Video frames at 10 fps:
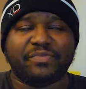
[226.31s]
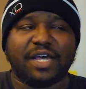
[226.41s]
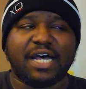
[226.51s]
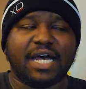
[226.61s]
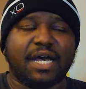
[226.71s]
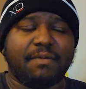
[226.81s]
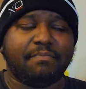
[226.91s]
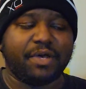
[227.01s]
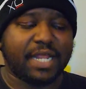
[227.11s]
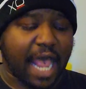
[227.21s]

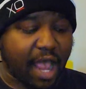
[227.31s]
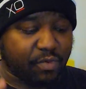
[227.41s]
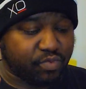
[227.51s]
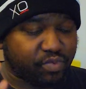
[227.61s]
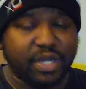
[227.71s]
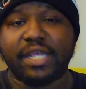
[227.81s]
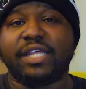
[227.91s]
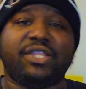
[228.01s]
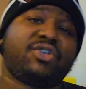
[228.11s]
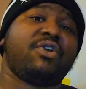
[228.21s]
But I
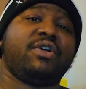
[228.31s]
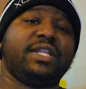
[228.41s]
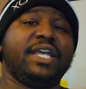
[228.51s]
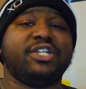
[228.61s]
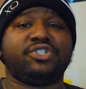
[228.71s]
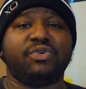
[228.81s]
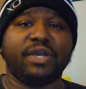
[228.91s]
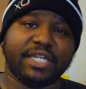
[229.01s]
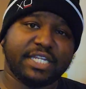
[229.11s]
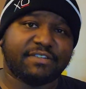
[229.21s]
really thoroughly
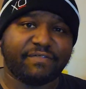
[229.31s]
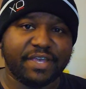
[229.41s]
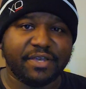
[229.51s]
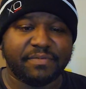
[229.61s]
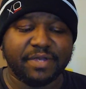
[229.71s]
enjoyed this film.